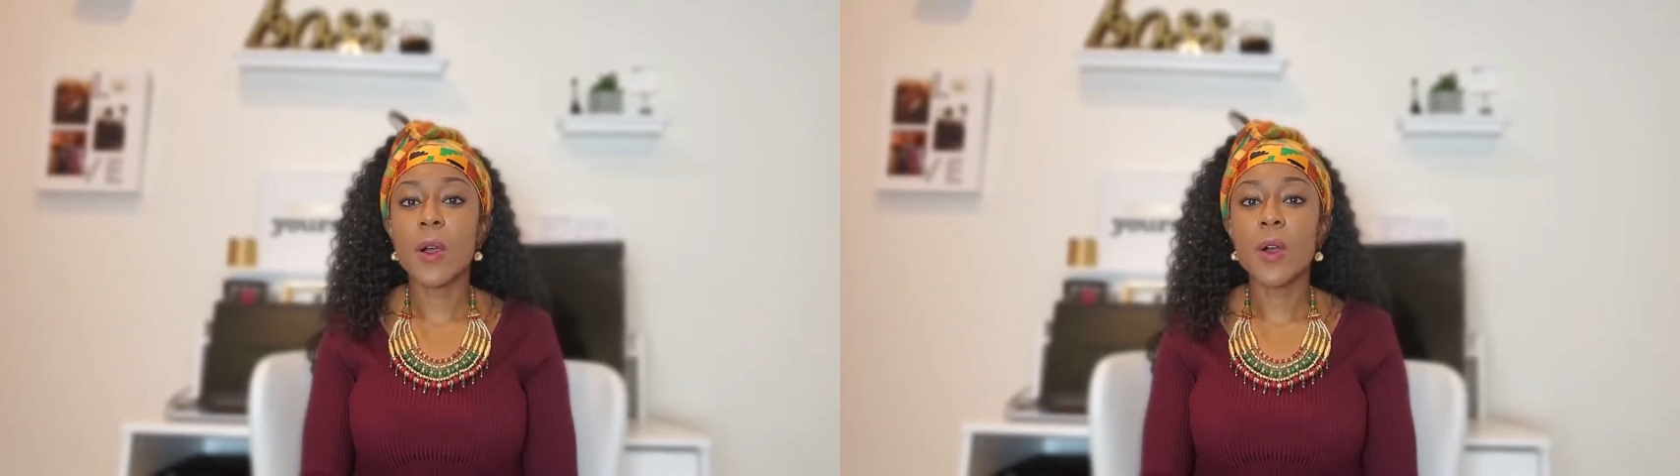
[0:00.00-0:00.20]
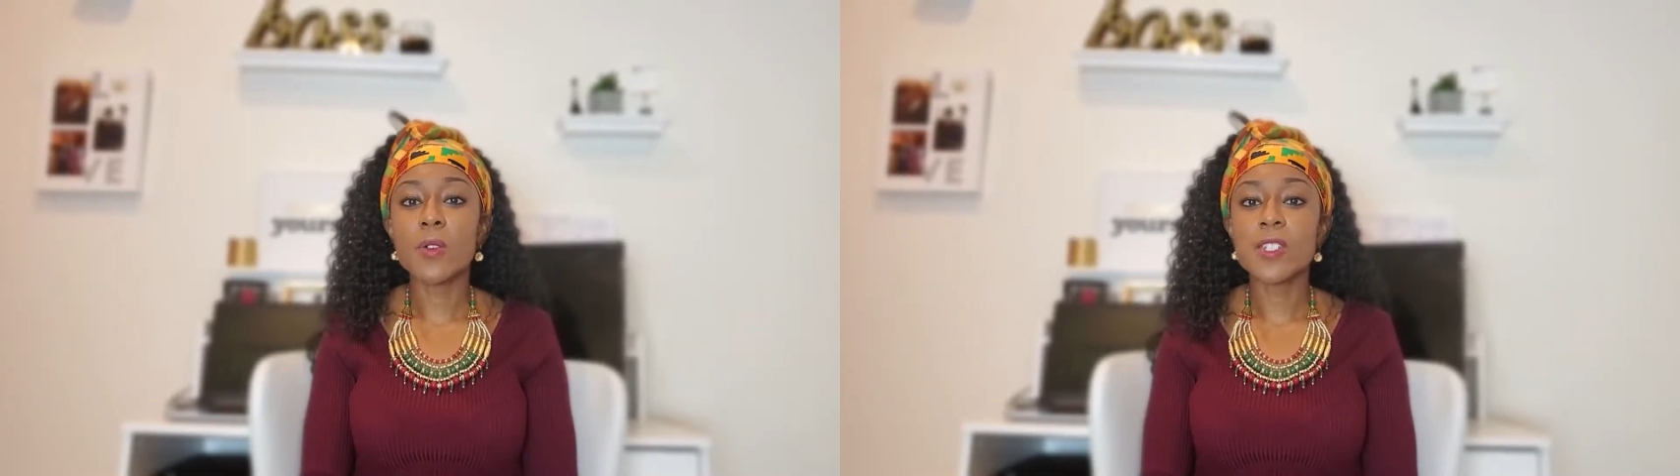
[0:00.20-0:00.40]

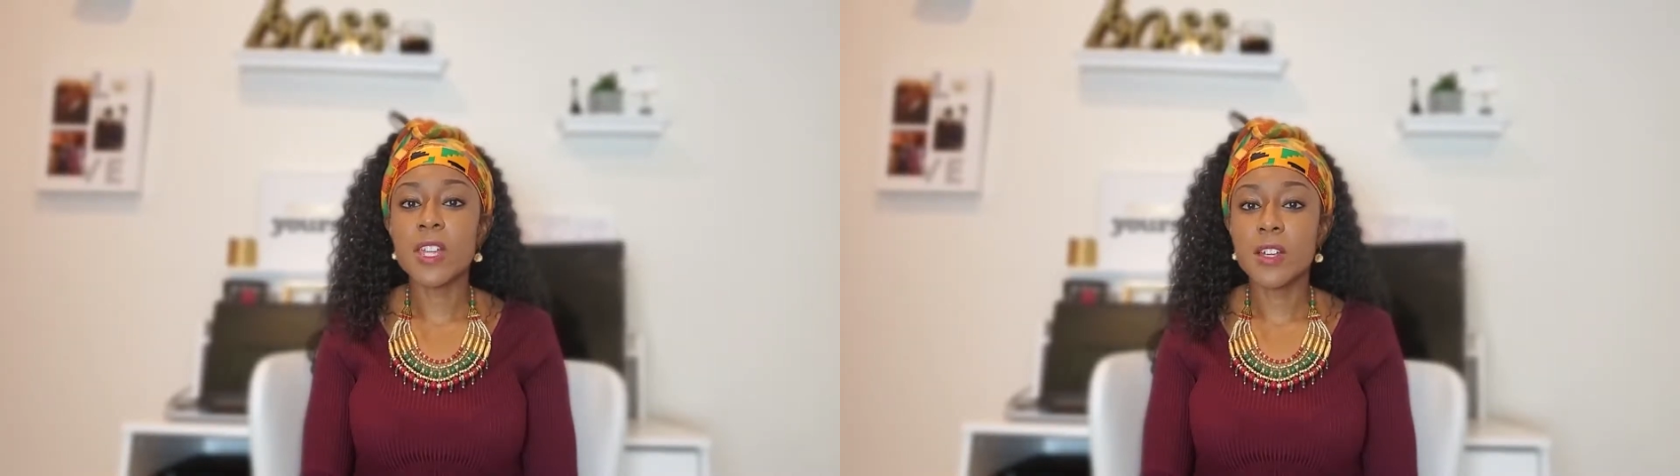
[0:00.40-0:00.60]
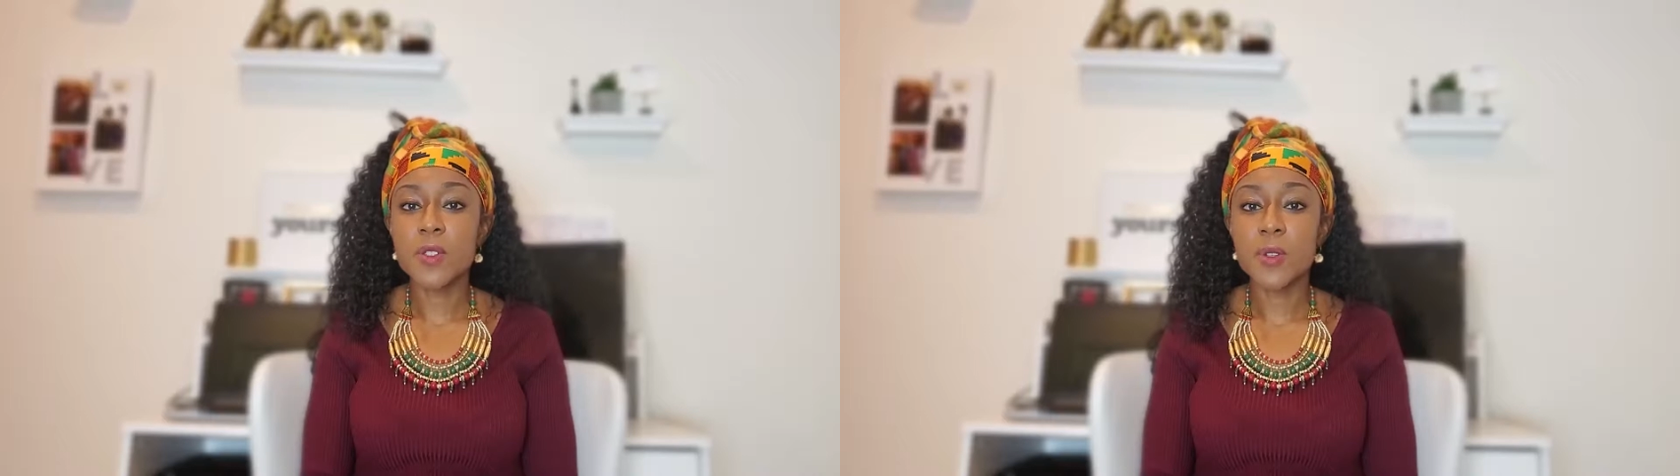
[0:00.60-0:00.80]
oh,
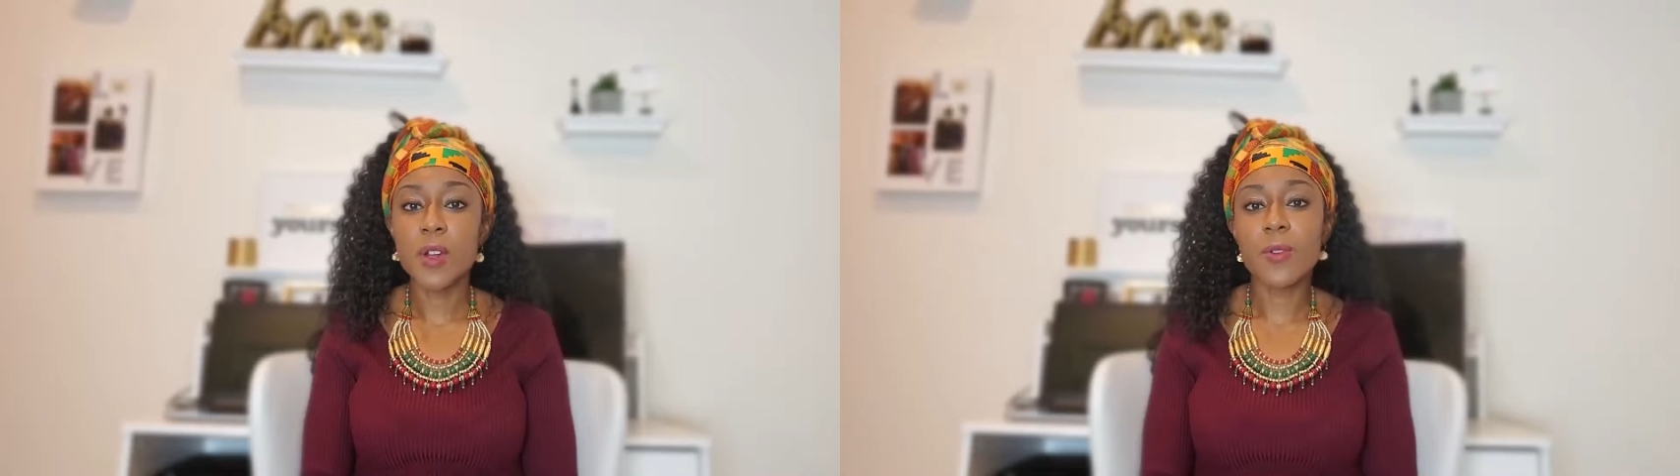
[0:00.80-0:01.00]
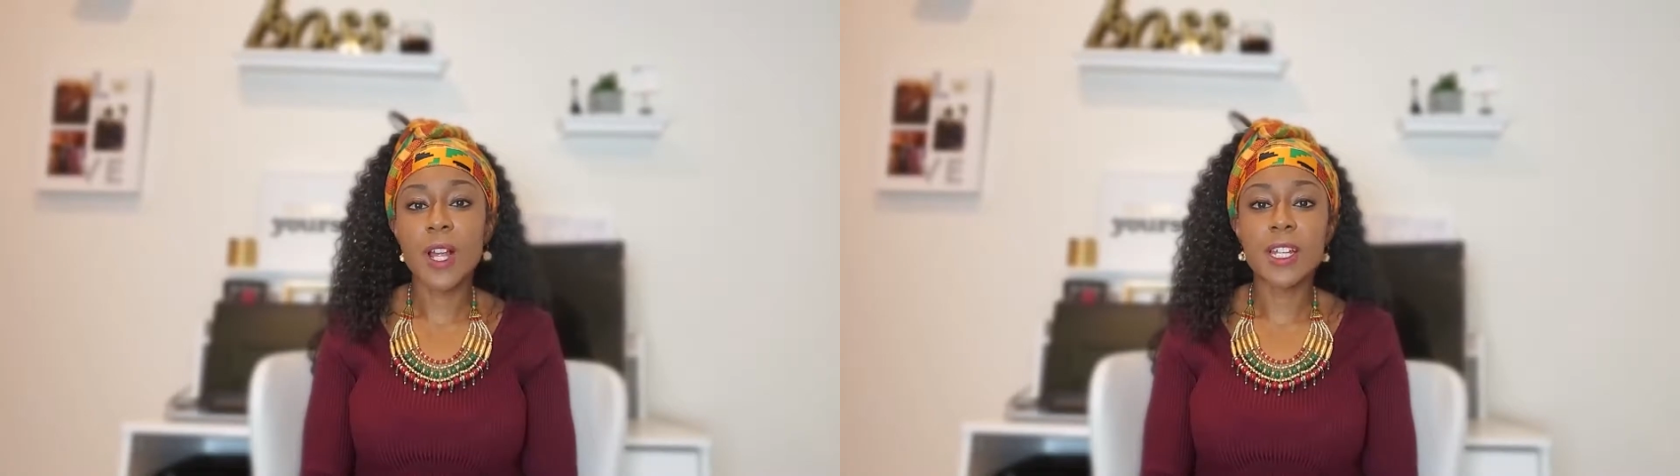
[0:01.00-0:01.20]
stocks are
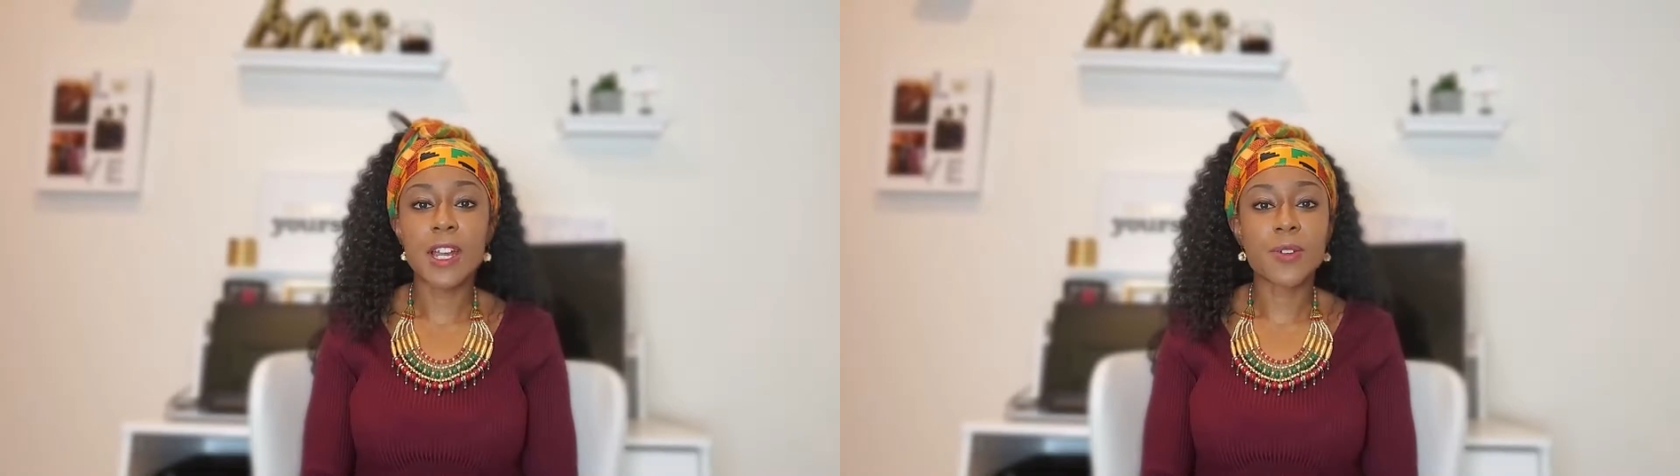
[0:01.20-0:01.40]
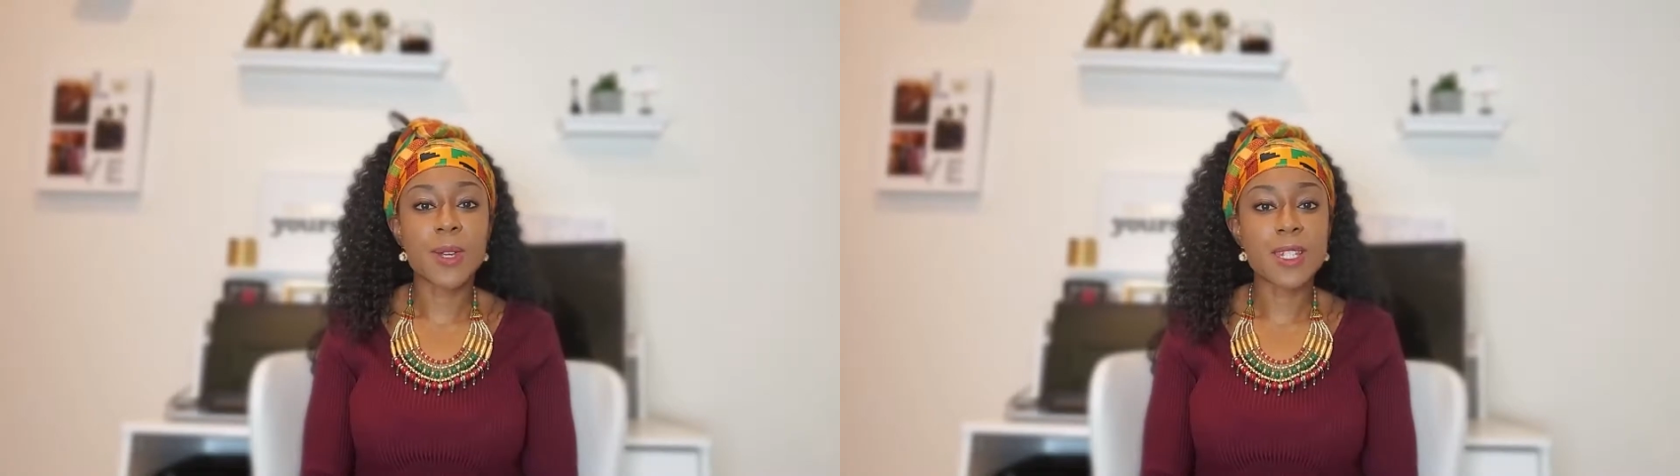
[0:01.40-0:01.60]
low right
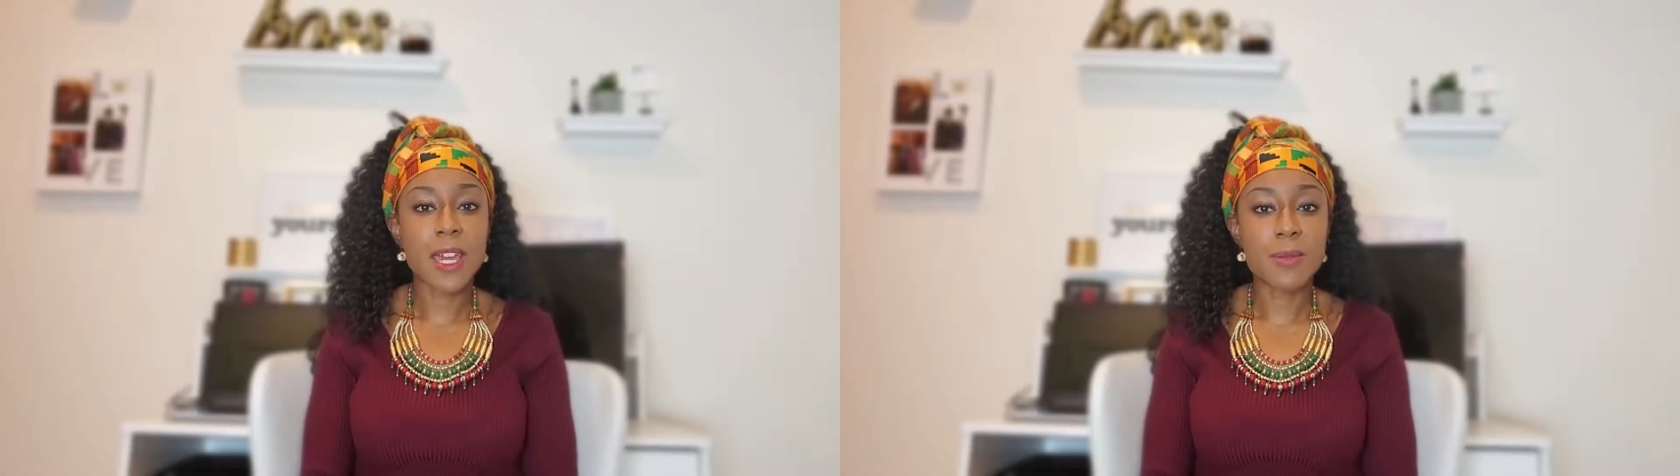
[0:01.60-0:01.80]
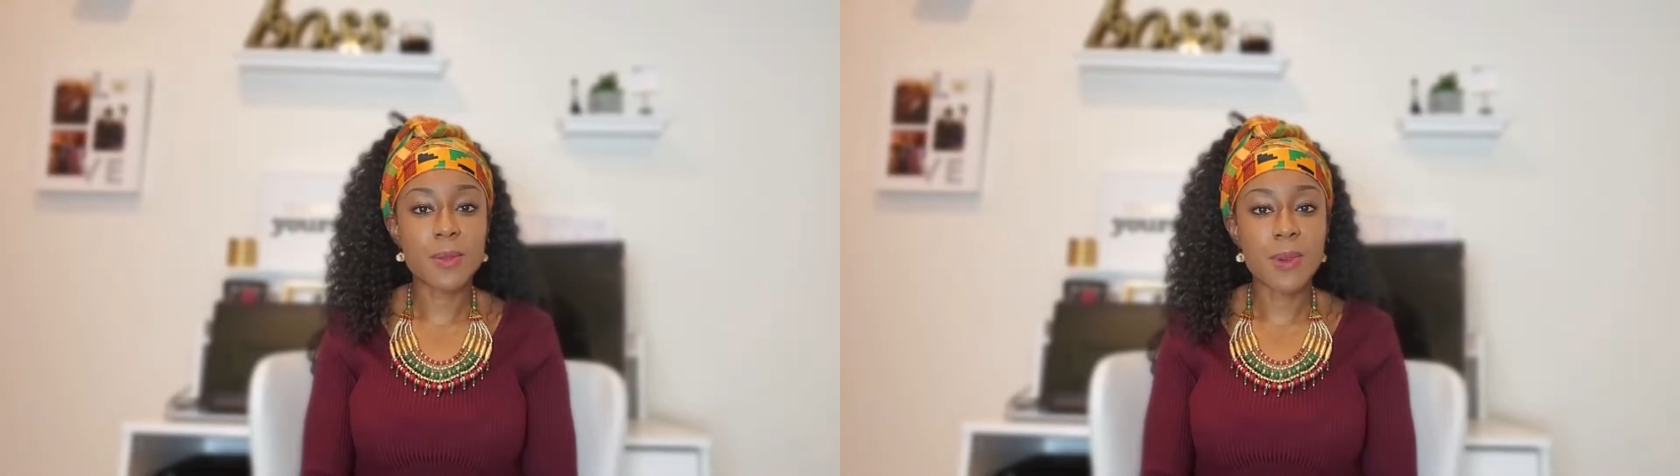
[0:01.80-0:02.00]
now, great
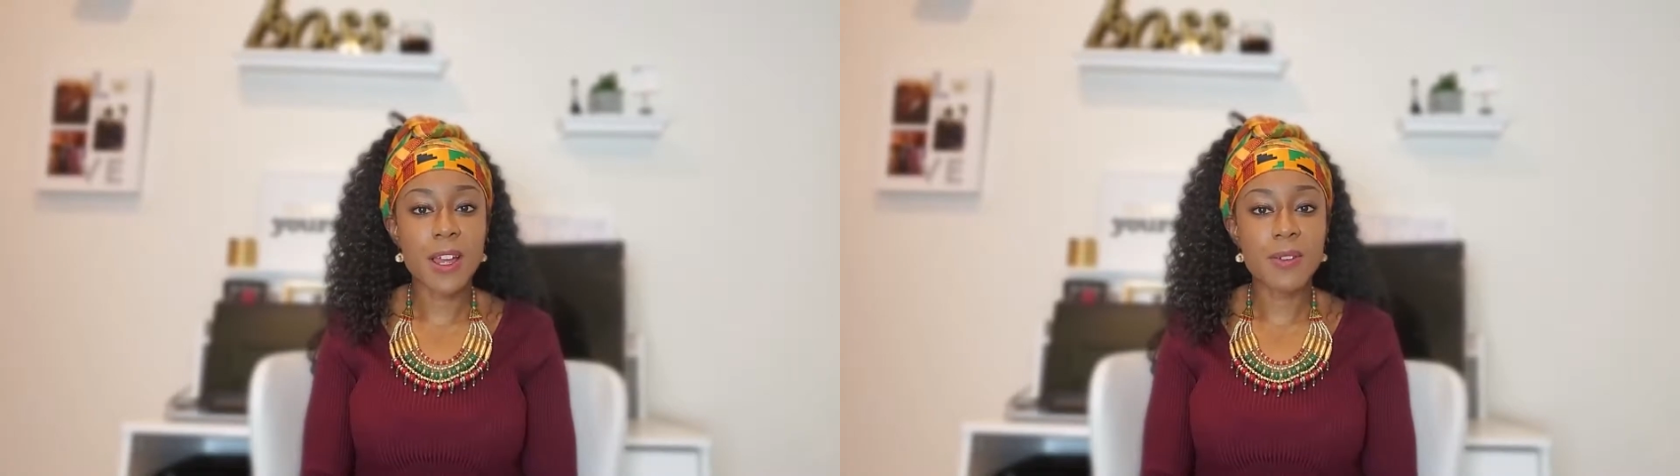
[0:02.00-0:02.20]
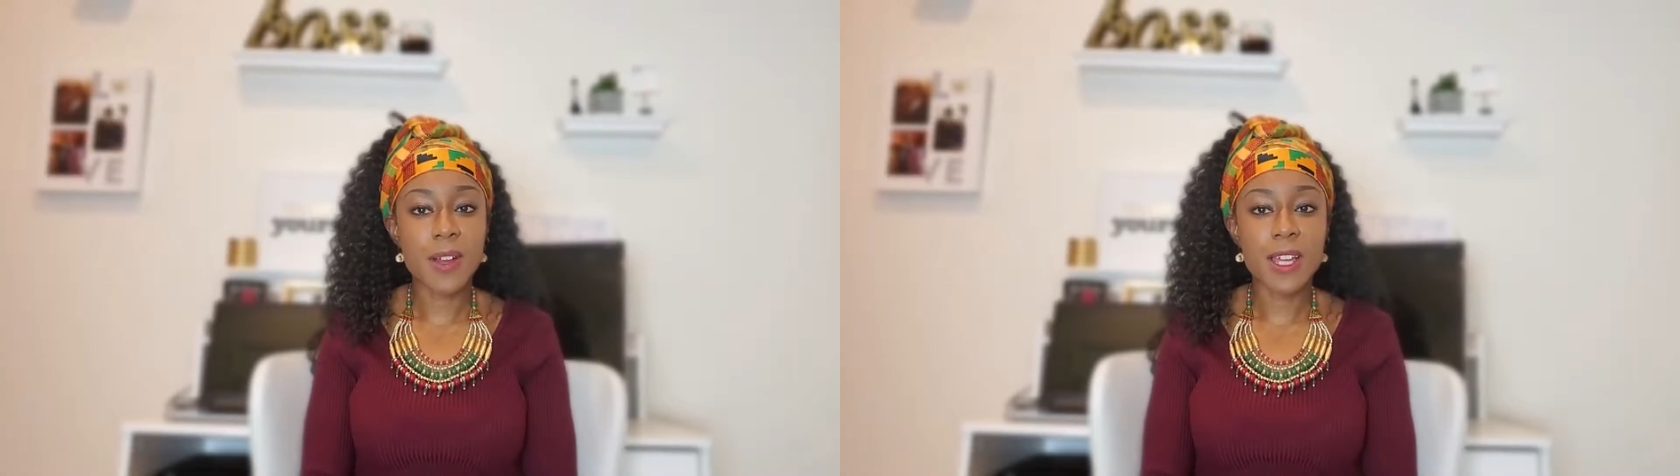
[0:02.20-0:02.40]
time to
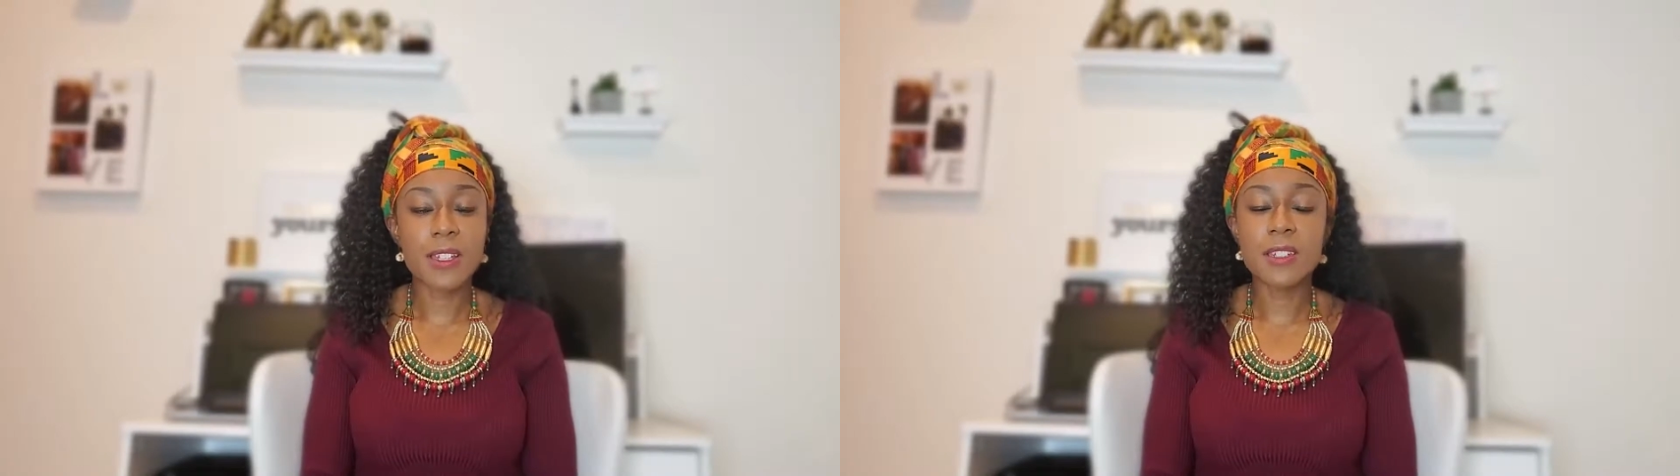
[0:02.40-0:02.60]
buy, right?